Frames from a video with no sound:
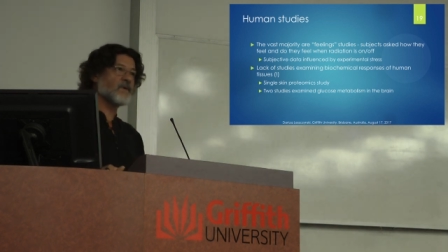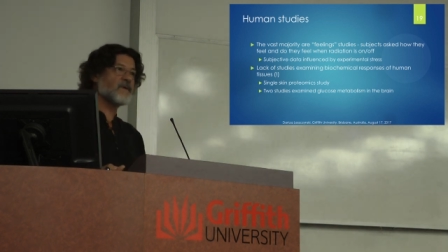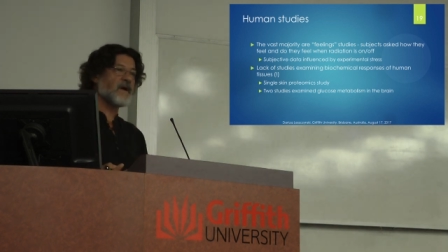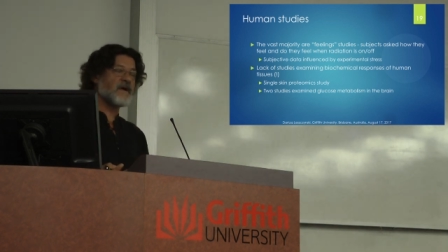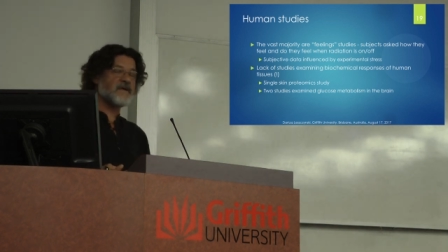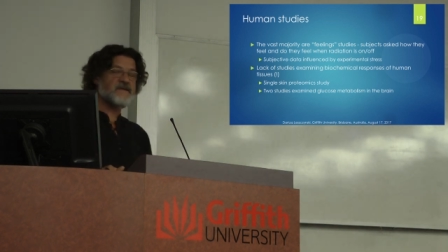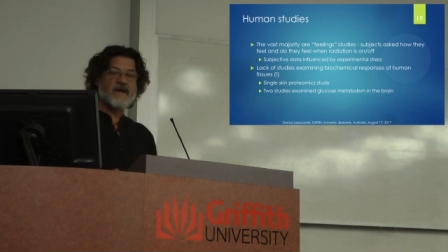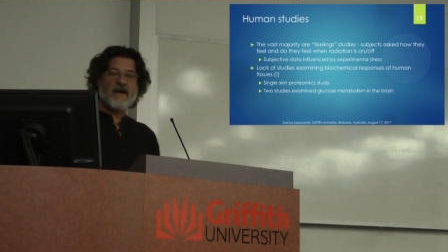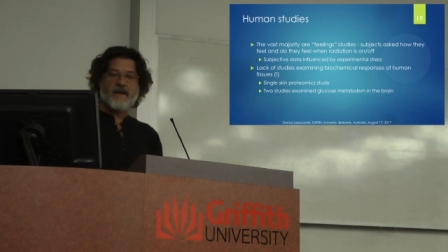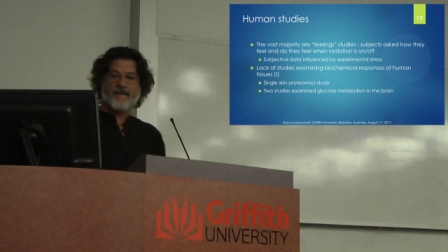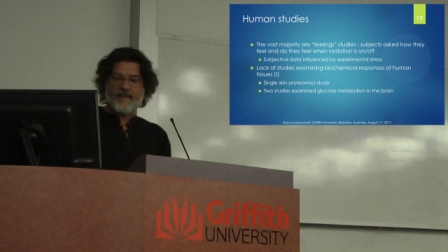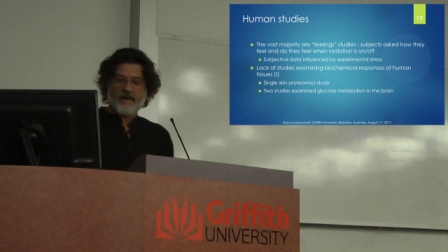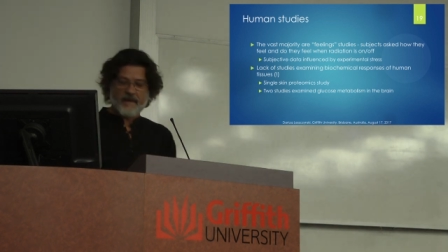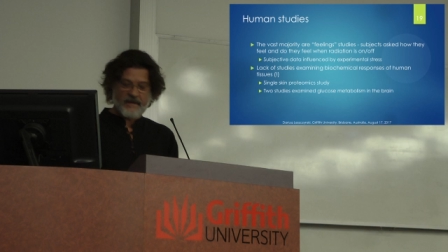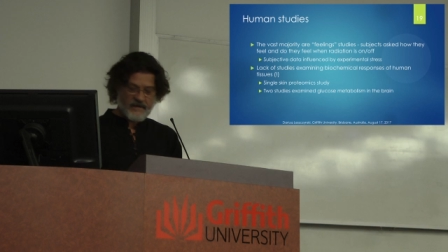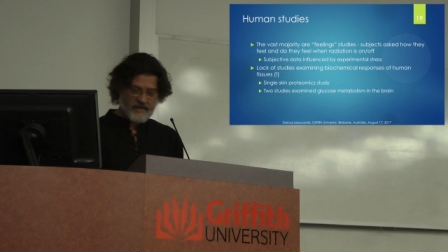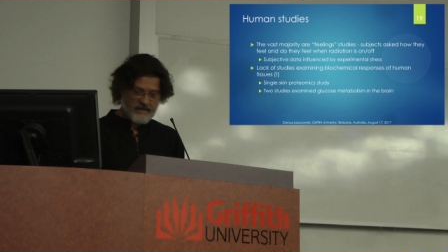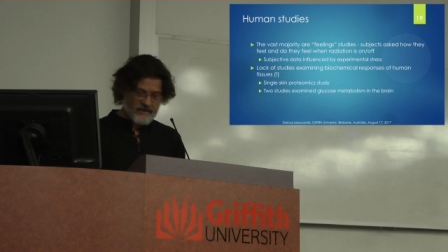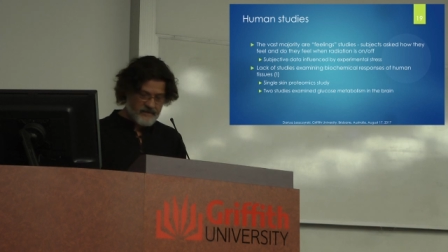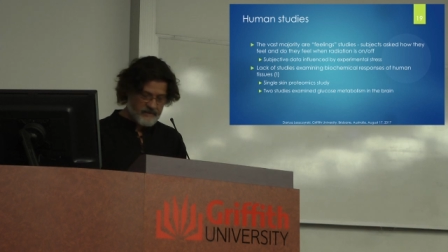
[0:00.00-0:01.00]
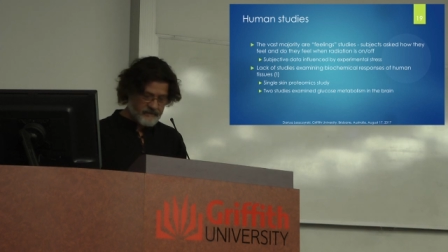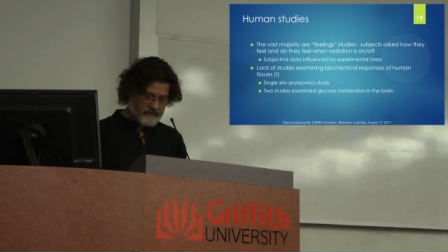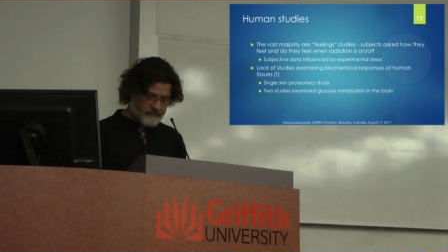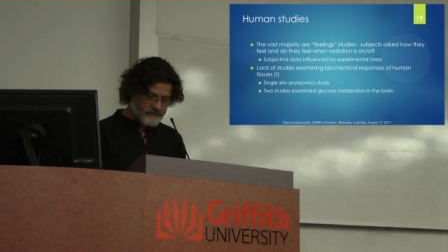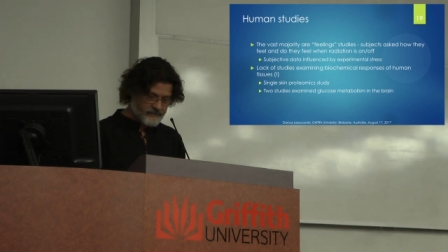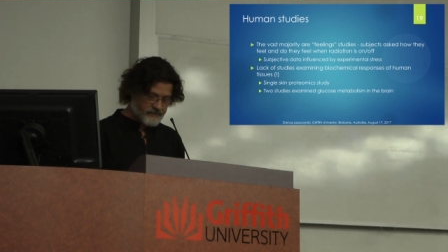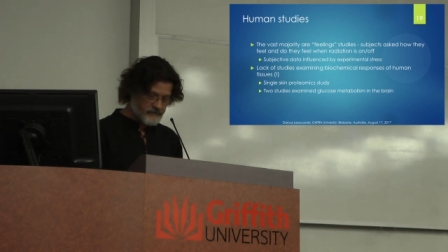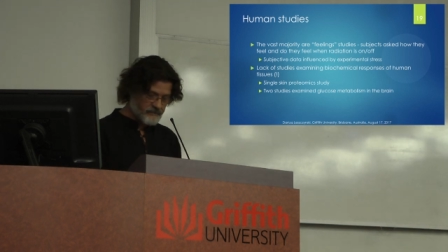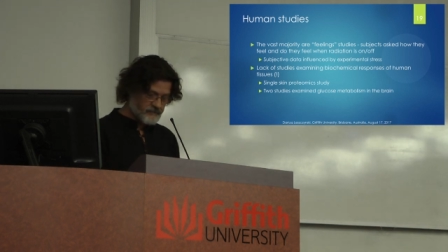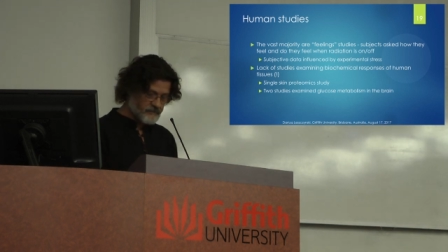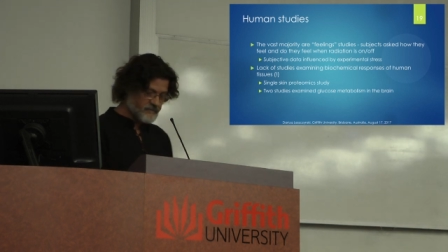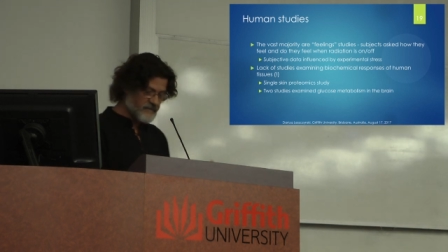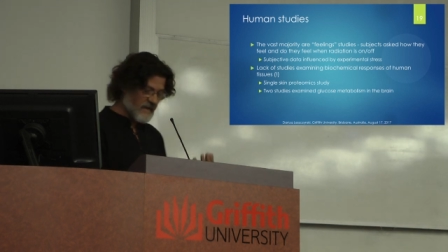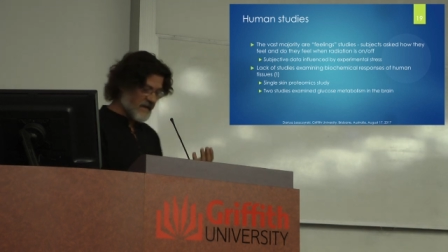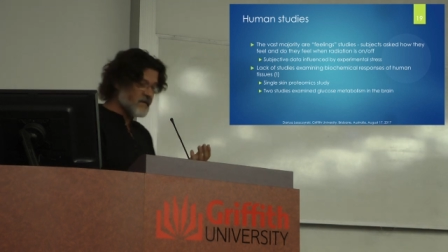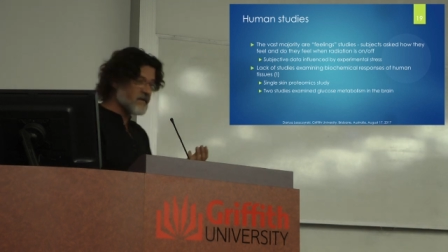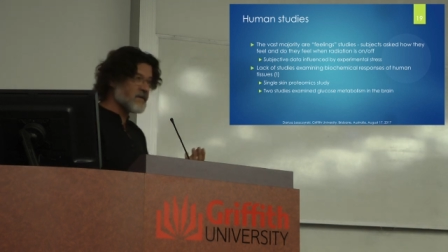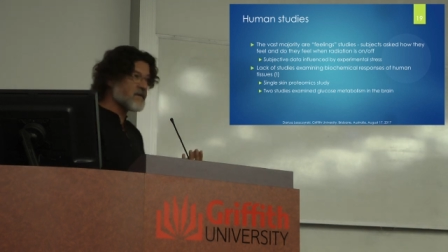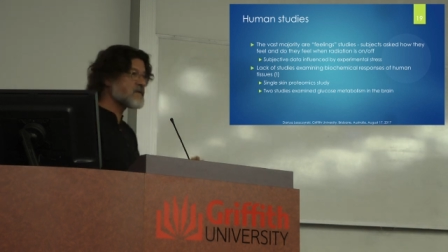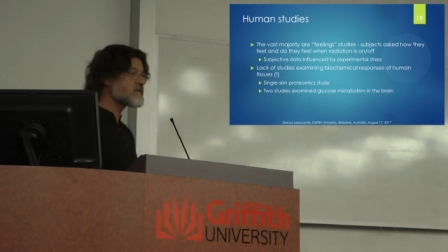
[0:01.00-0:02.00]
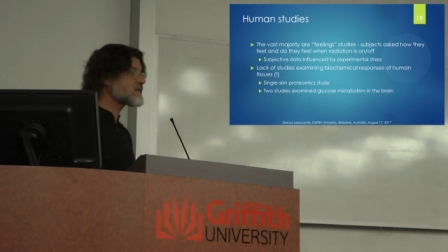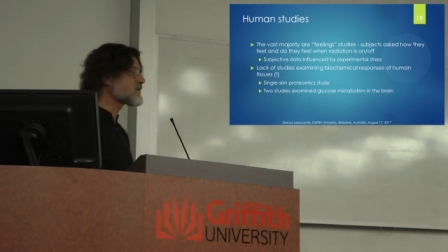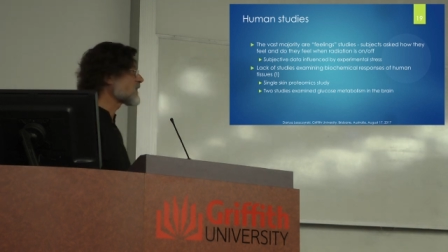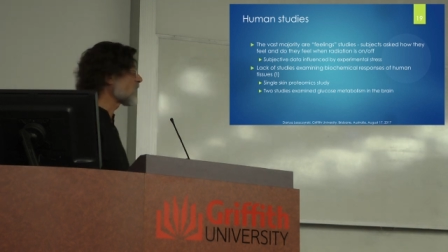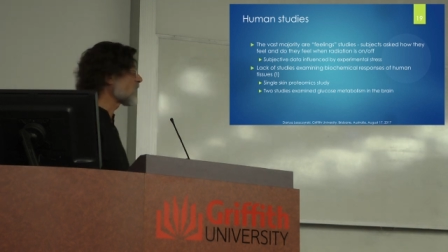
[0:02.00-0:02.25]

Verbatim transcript: what has happened. But